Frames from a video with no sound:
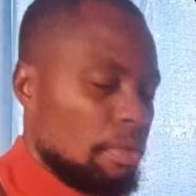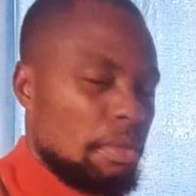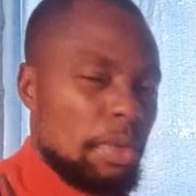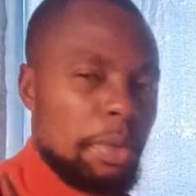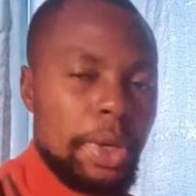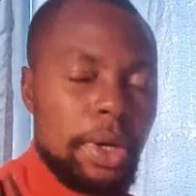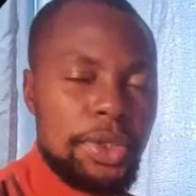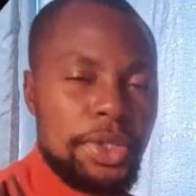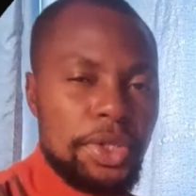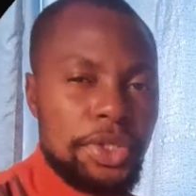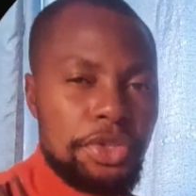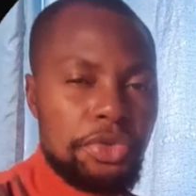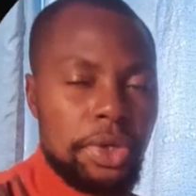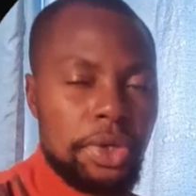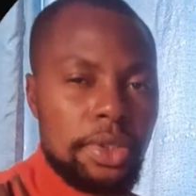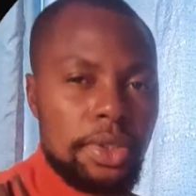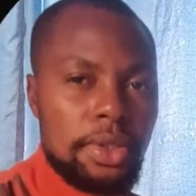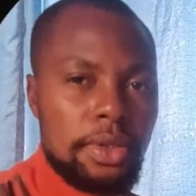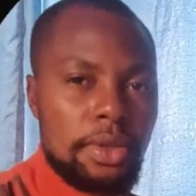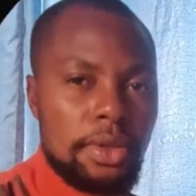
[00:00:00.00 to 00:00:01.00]
Maybe I'll just
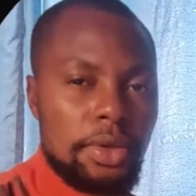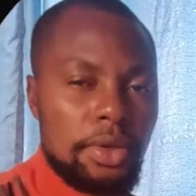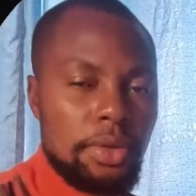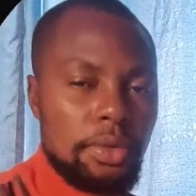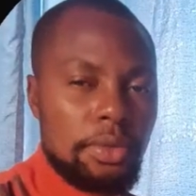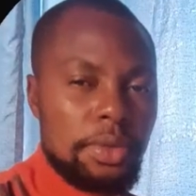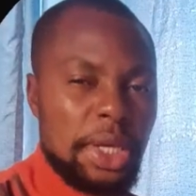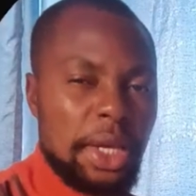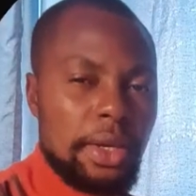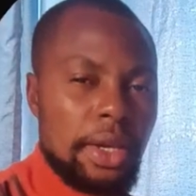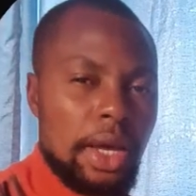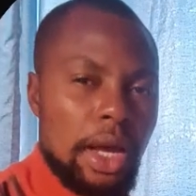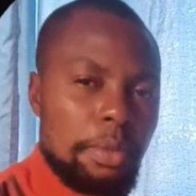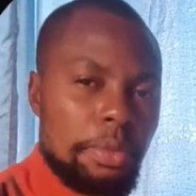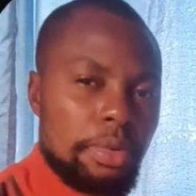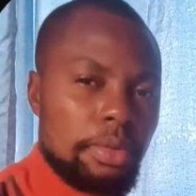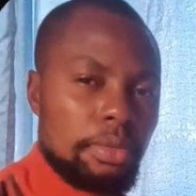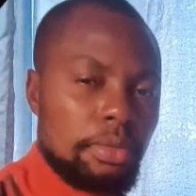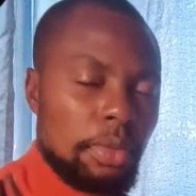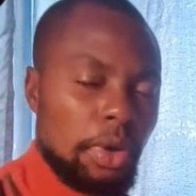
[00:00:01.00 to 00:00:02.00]
rest, take a
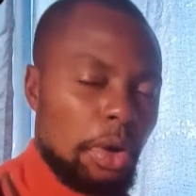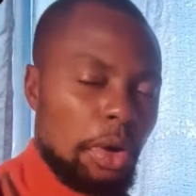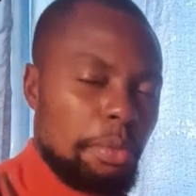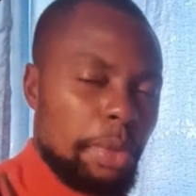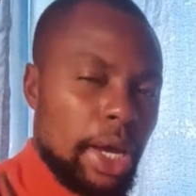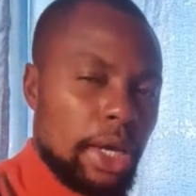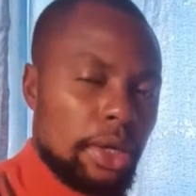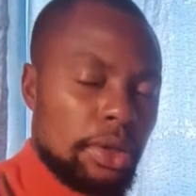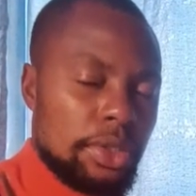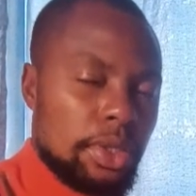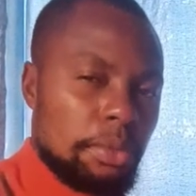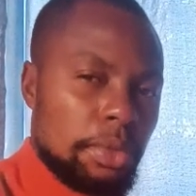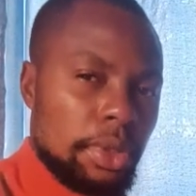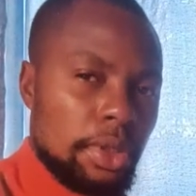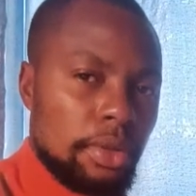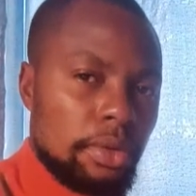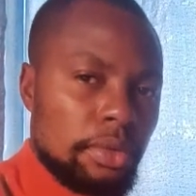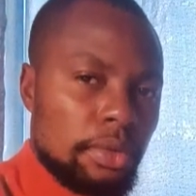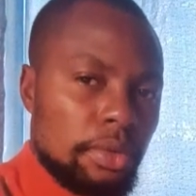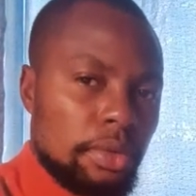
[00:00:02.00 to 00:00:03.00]
nap, come back or
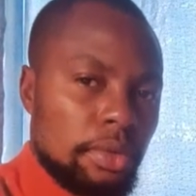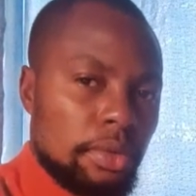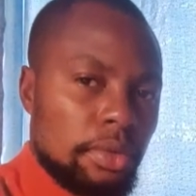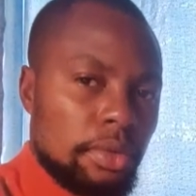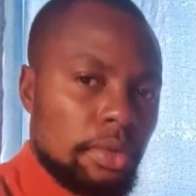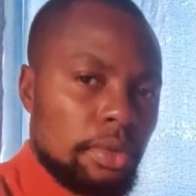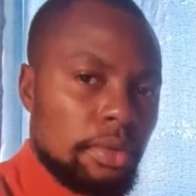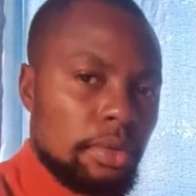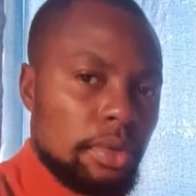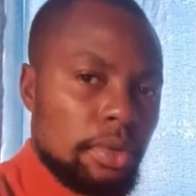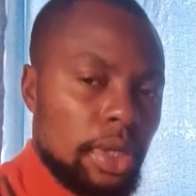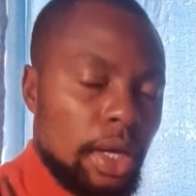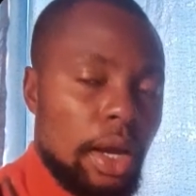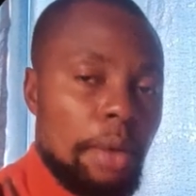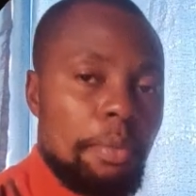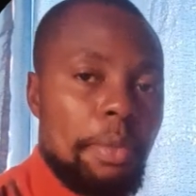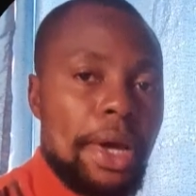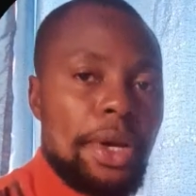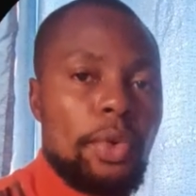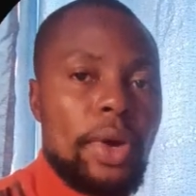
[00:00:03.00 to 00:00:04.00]
something. Yeah,
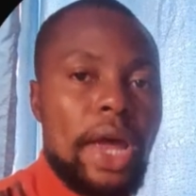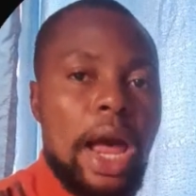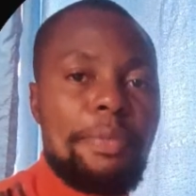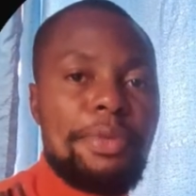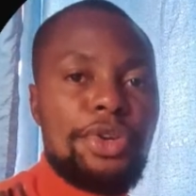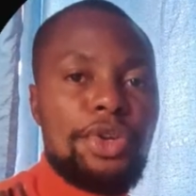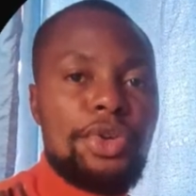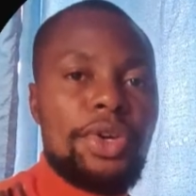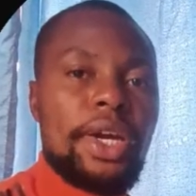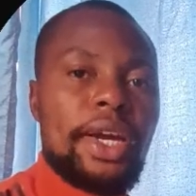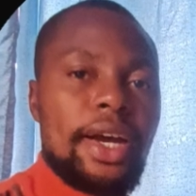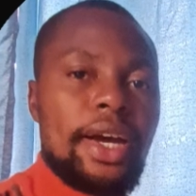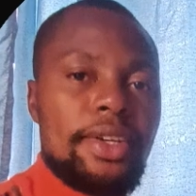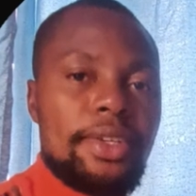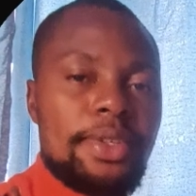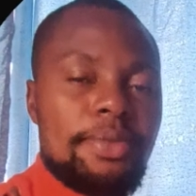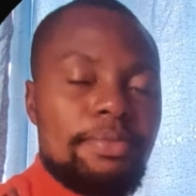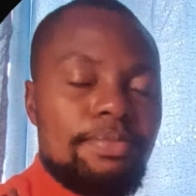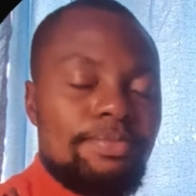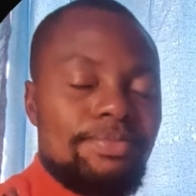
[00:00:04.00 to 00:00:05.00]
by the way, Happy New Year,
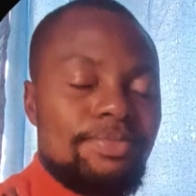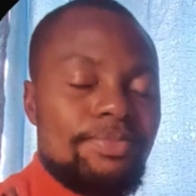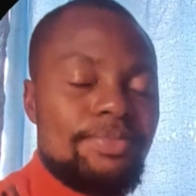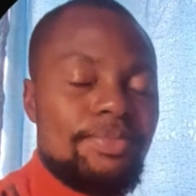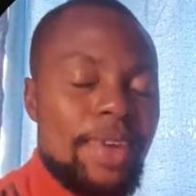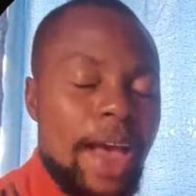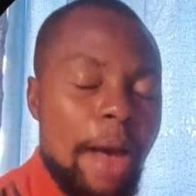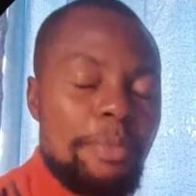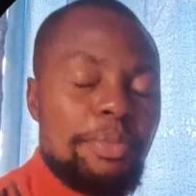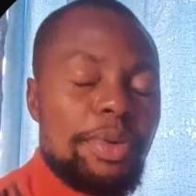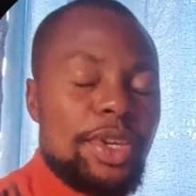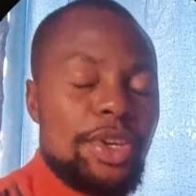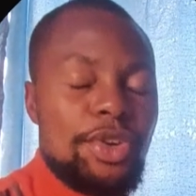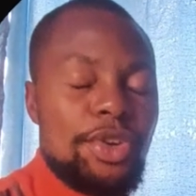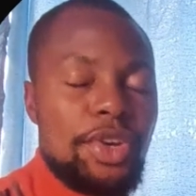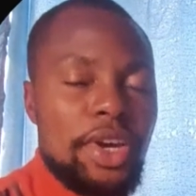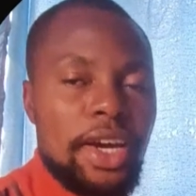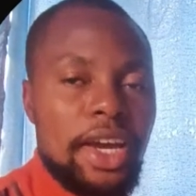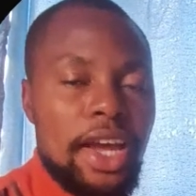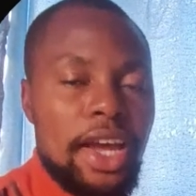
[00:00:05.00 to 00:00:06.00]
guys. Happy
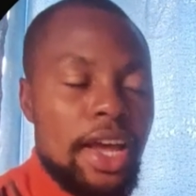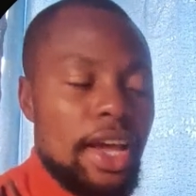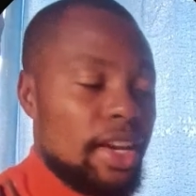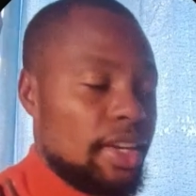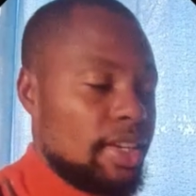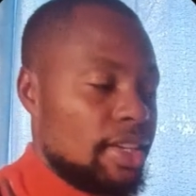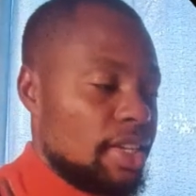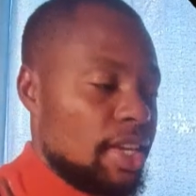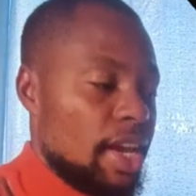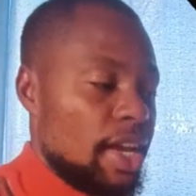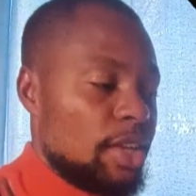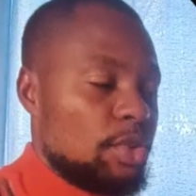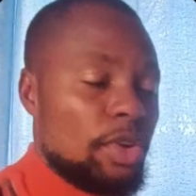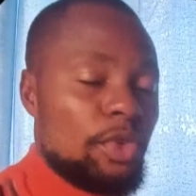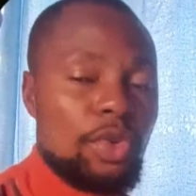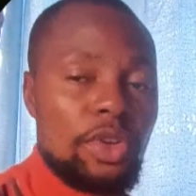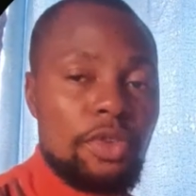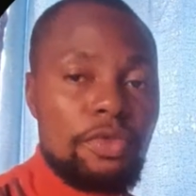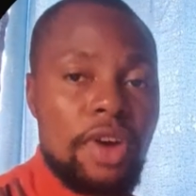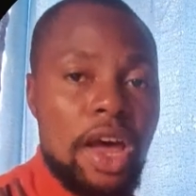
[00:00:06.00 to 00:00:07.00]
New Year. The year
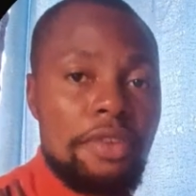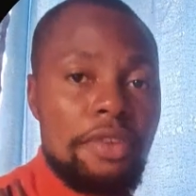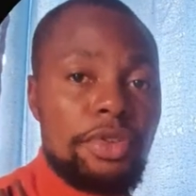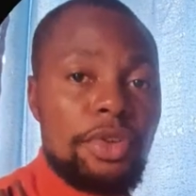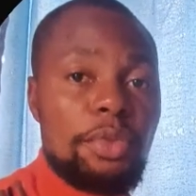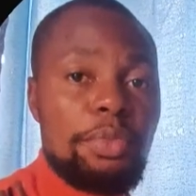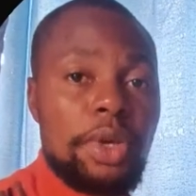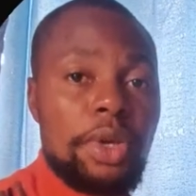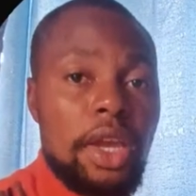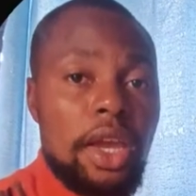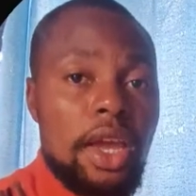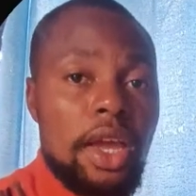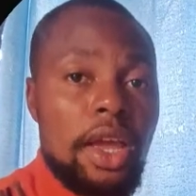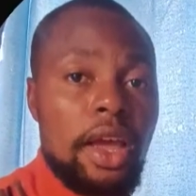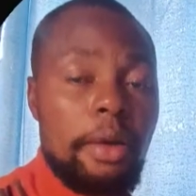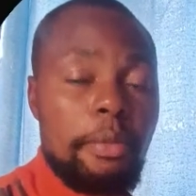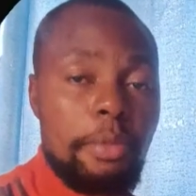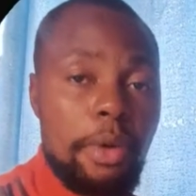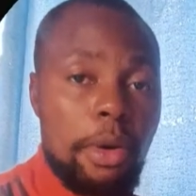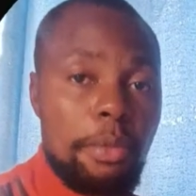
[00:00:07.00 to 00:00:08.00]
2025 is going to be
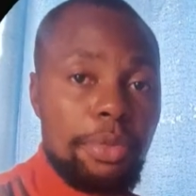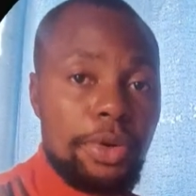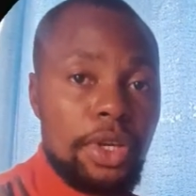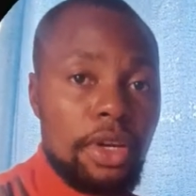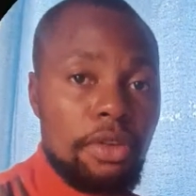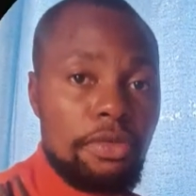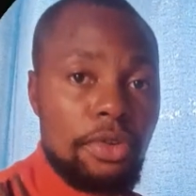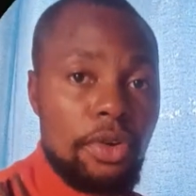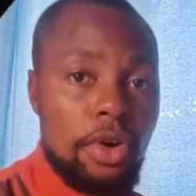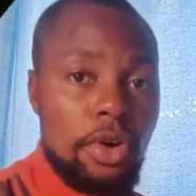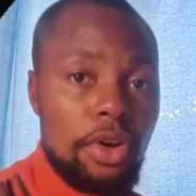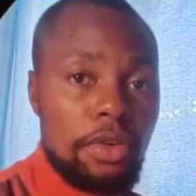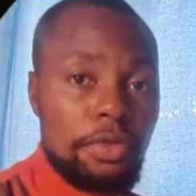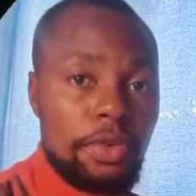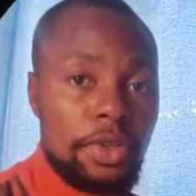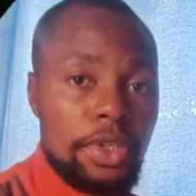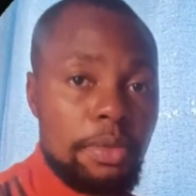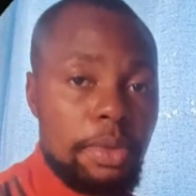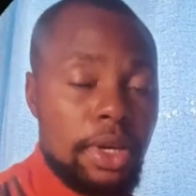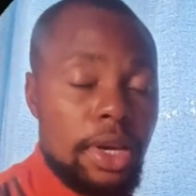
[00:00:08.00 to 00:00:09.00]
a bumper year for all
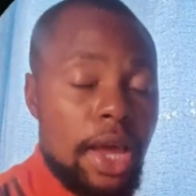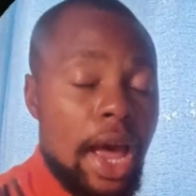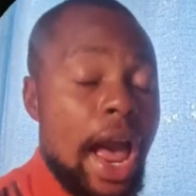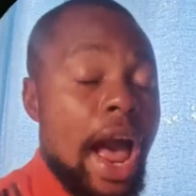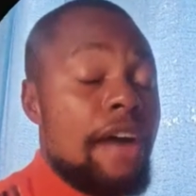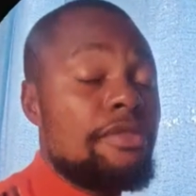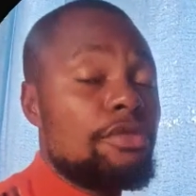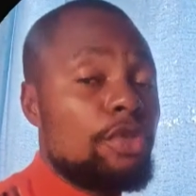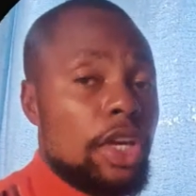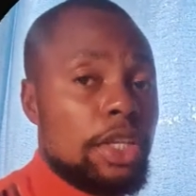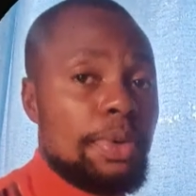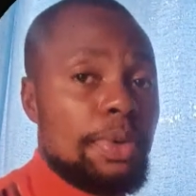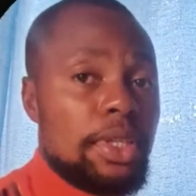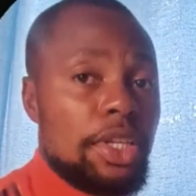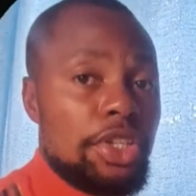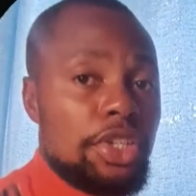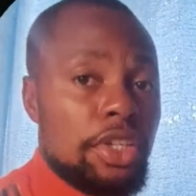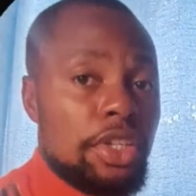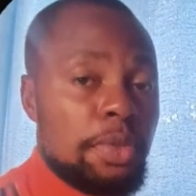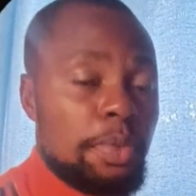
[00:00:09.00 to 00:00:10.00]
of us. I mean, I have no
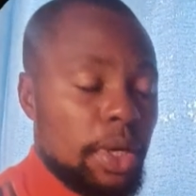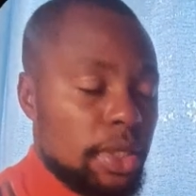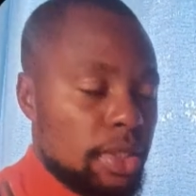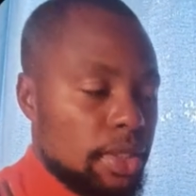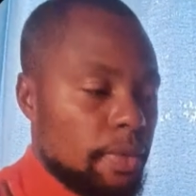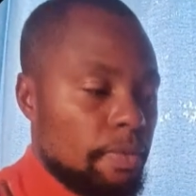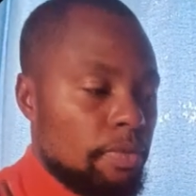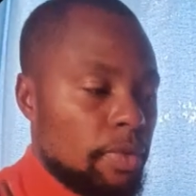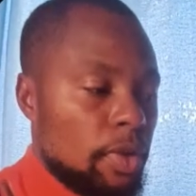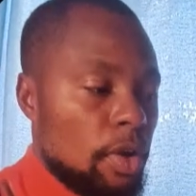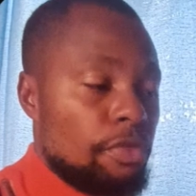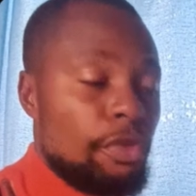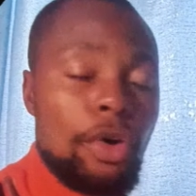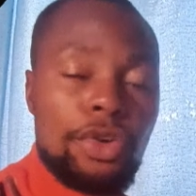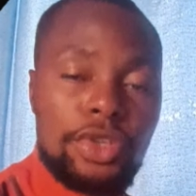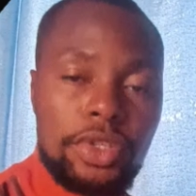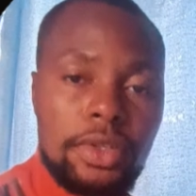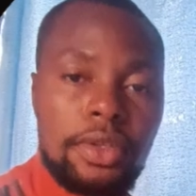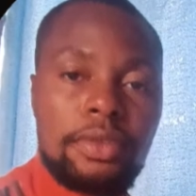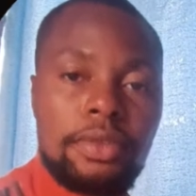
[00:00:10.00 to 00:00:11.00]
expectations, but of
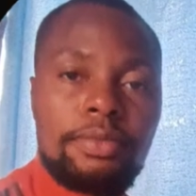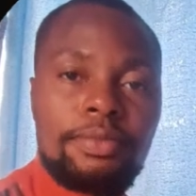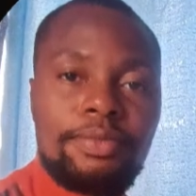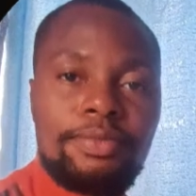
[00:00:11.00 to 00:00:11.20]
course,